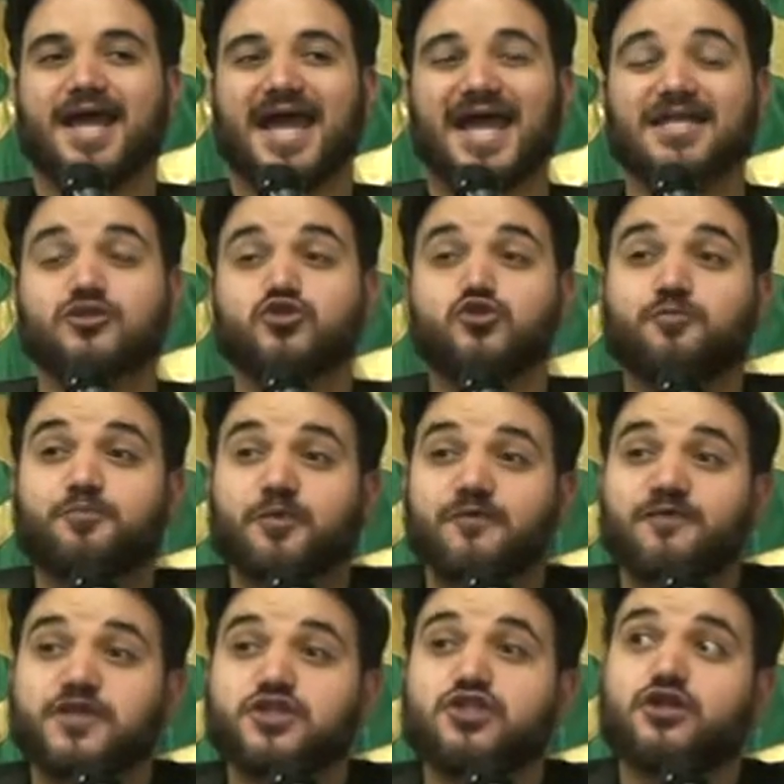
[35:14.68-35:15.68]
and
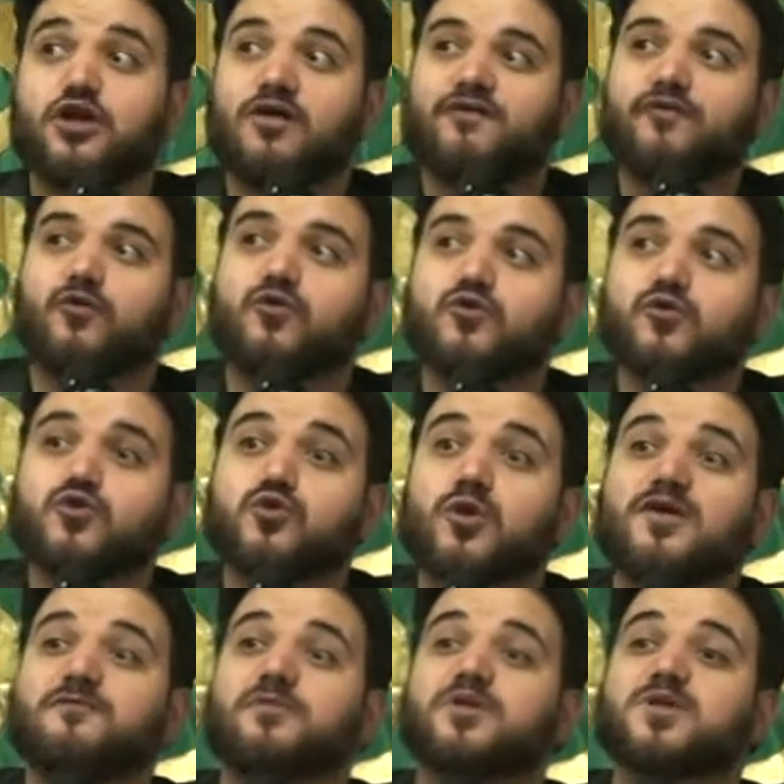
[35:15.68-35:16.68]
supervision of those who
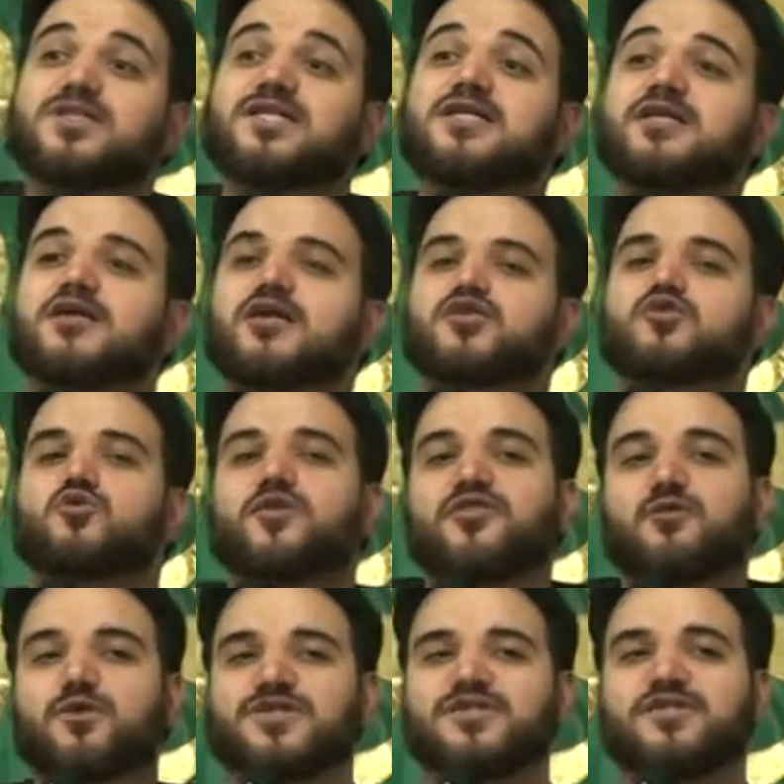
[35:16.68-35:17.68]
have preceded us
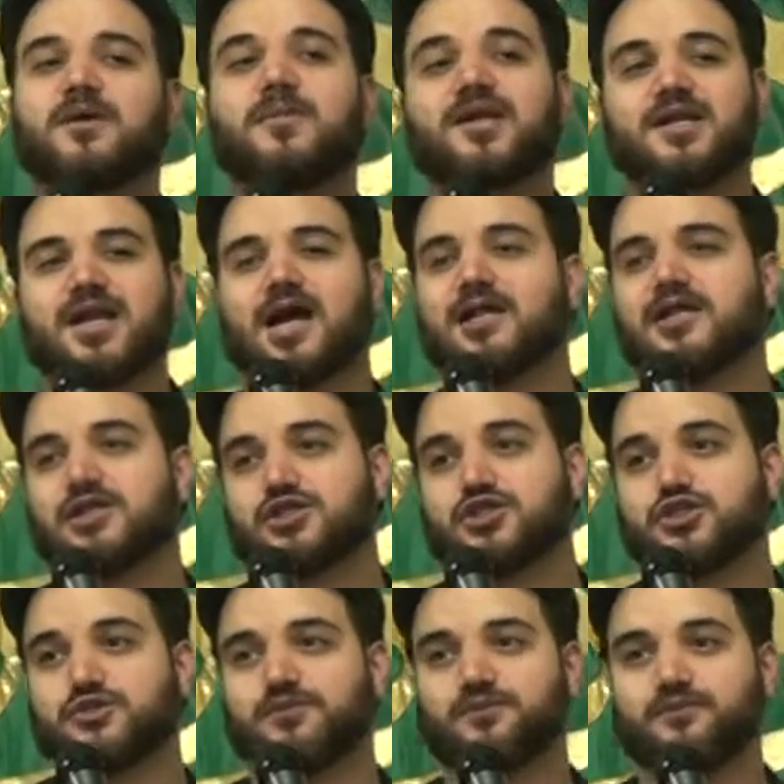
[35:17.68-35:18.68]
with wisdom and
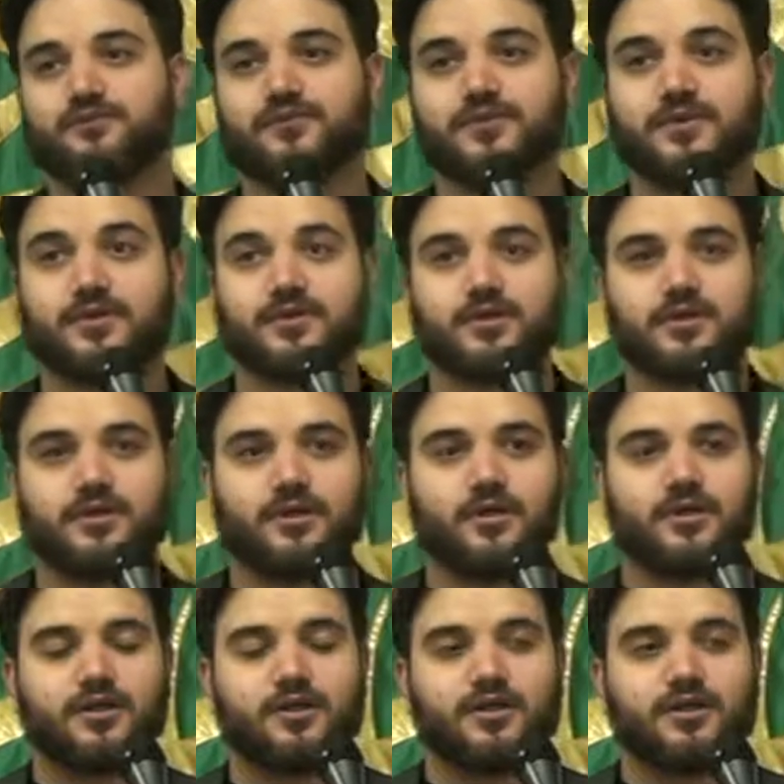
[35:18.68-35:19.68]
knowledge
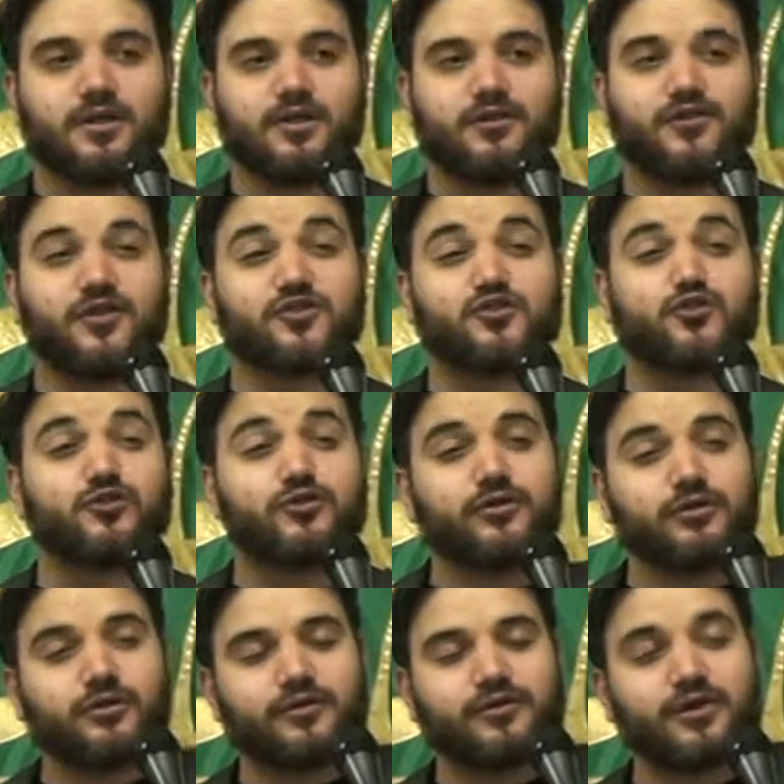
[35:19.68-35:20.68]
the
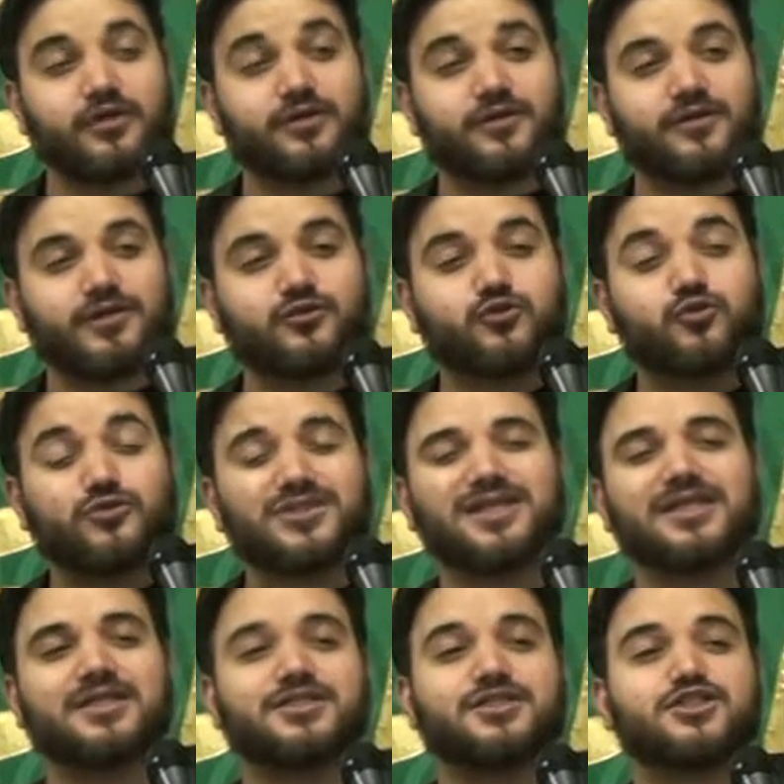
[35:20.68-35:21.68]
tutor, the, the
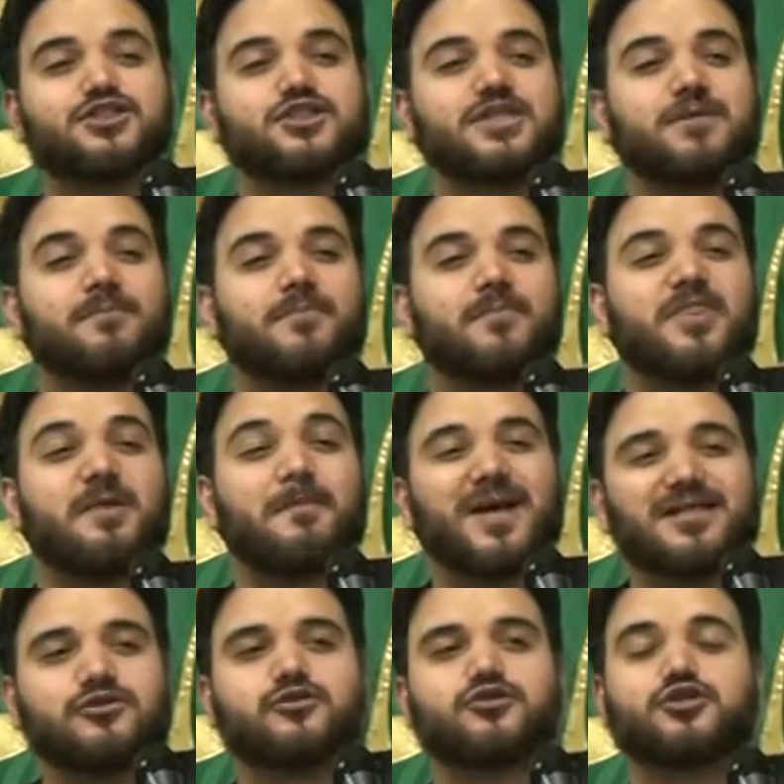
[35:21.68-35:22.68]
tutelage, the, the
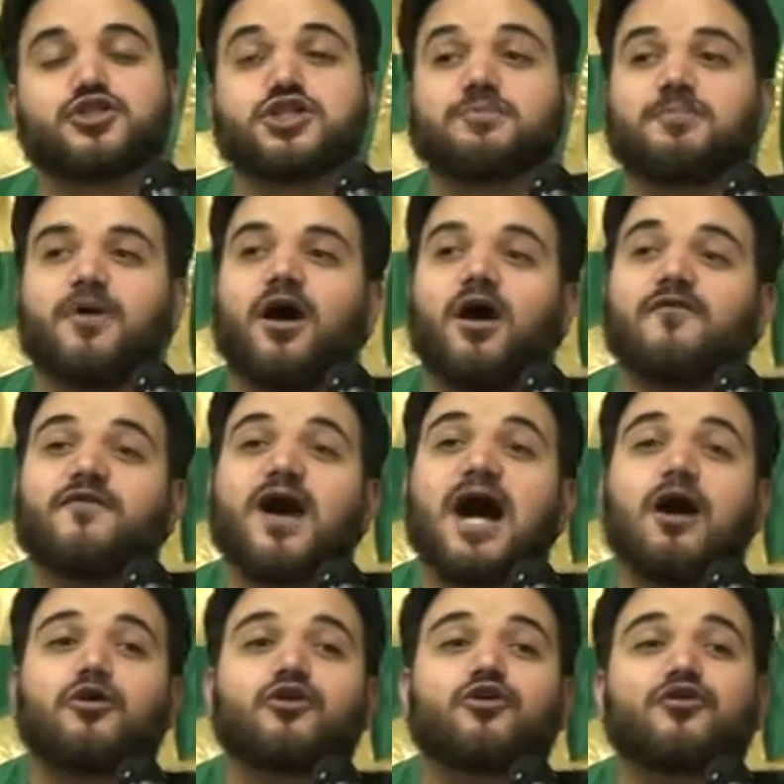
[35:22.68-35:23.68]
mentorship of
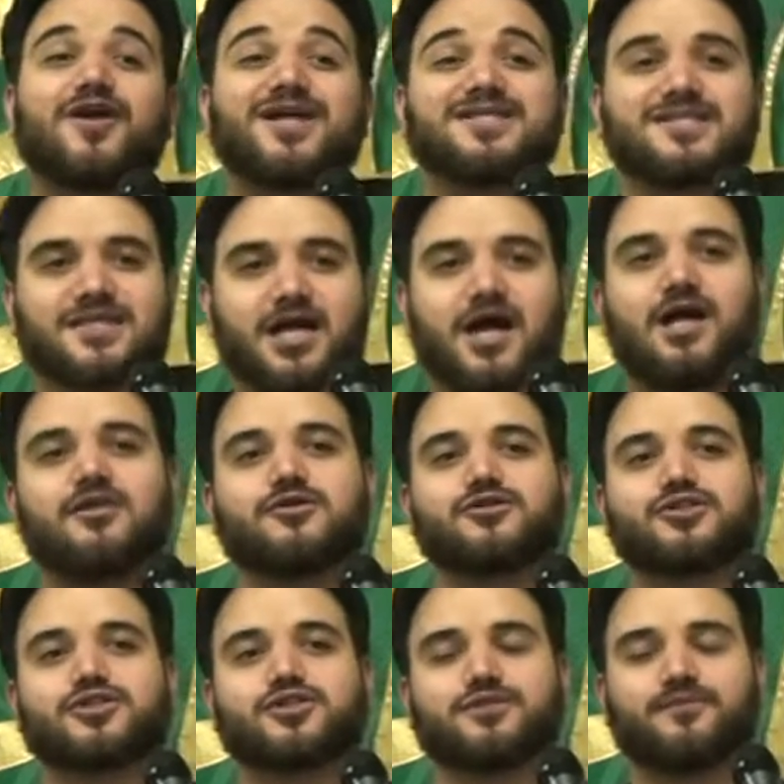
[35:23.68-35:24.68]
our grand
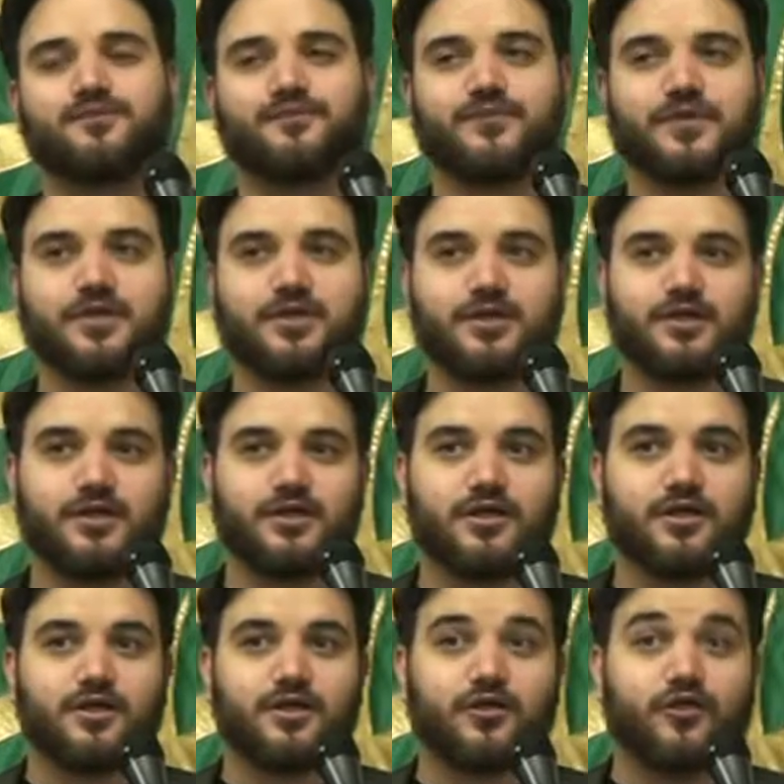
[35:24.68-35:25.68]
scholars,
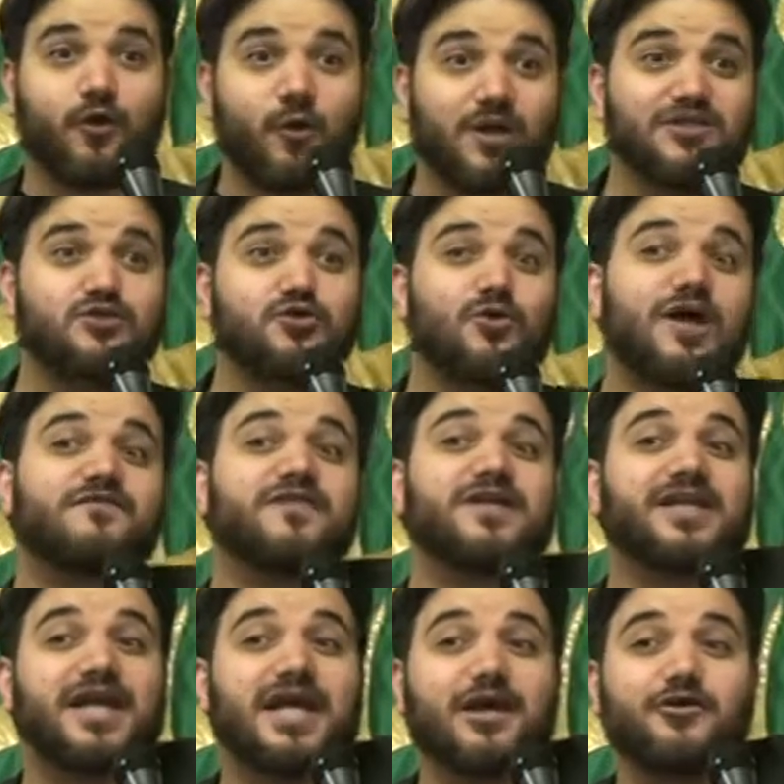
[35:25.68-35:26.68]
the ones who have
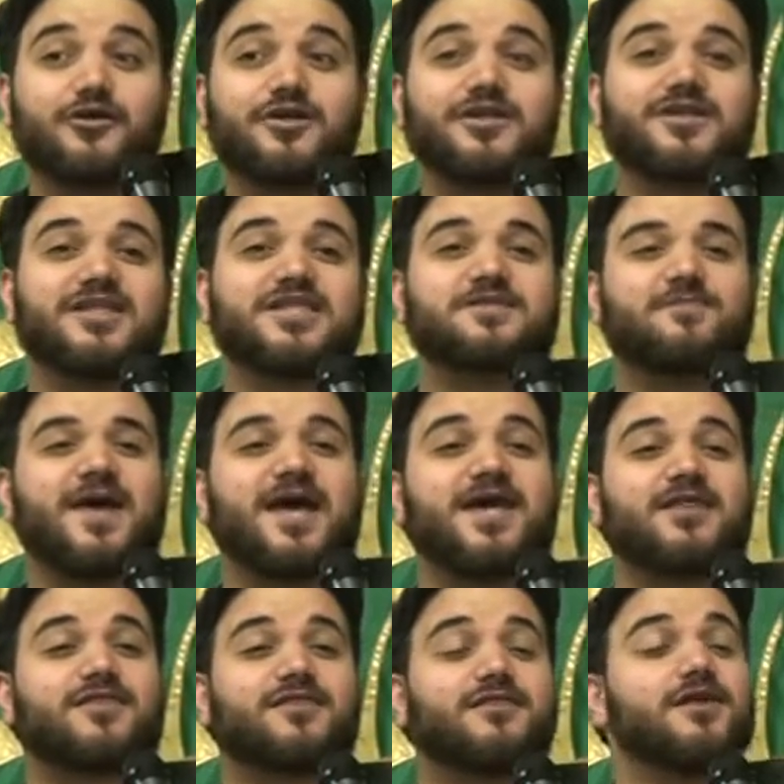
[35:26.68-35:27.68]
inherited this
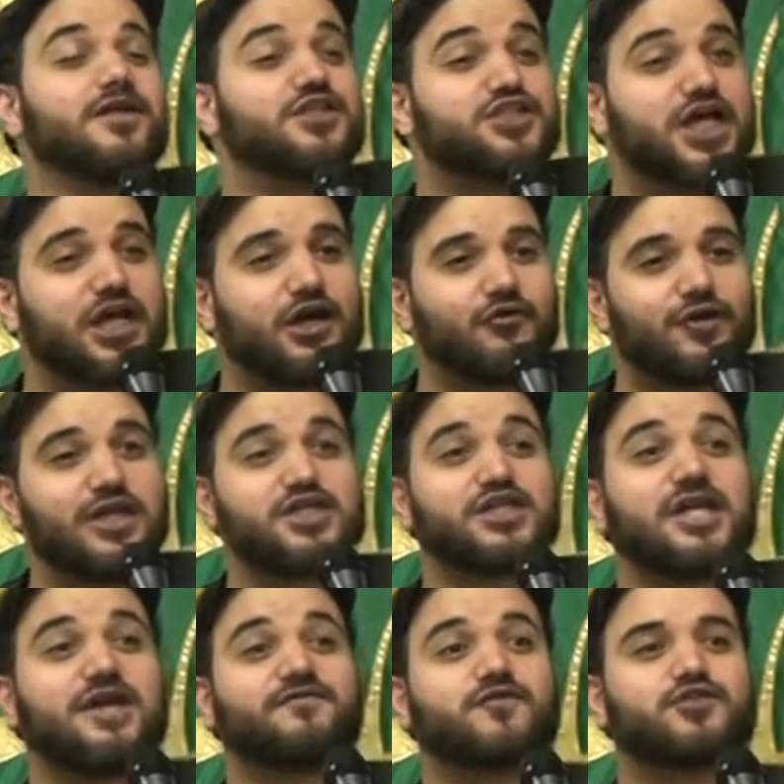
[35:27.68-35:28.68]
path
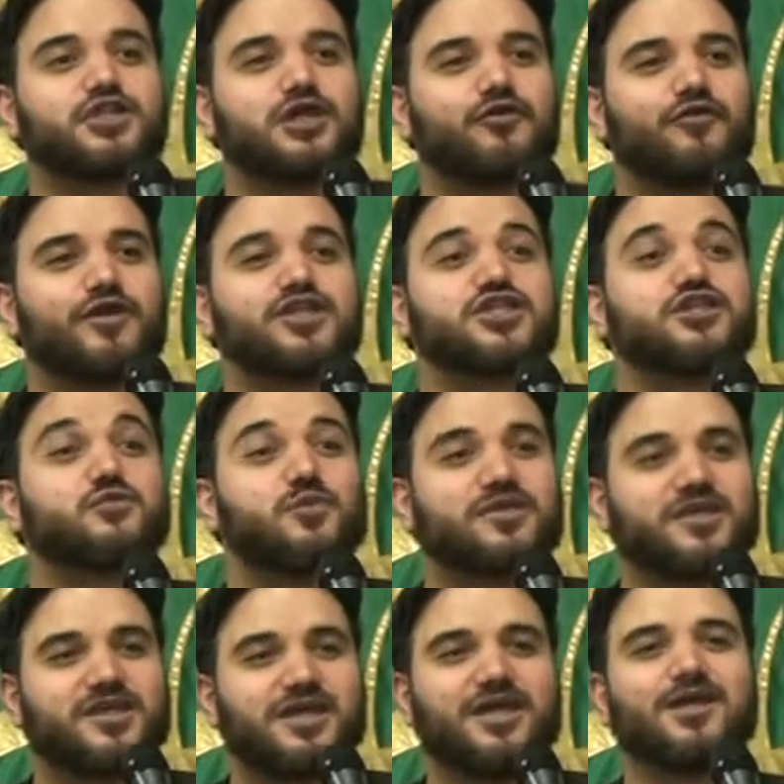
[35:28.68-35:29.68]
generation after generation
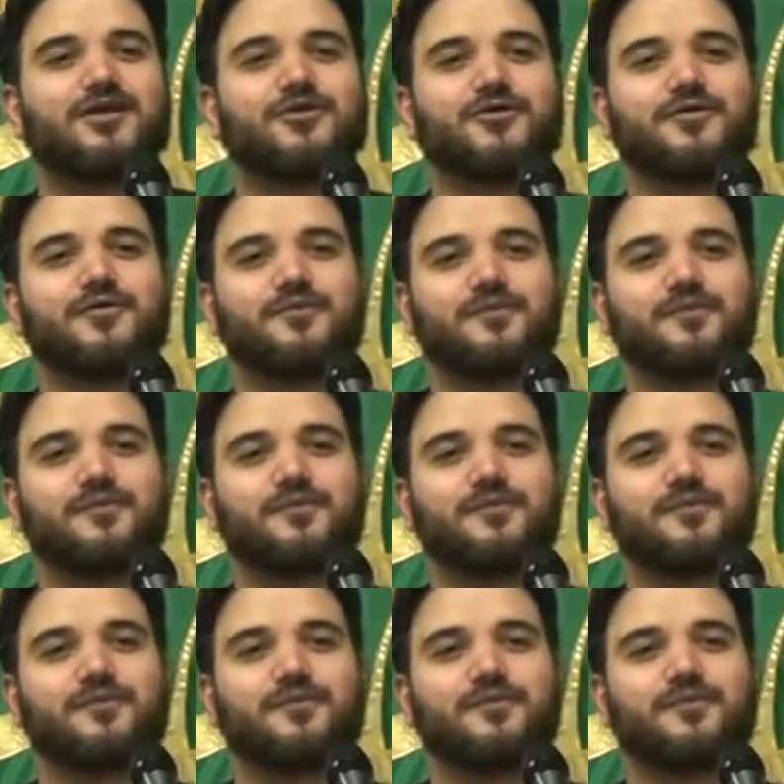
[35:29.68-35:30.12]
with care.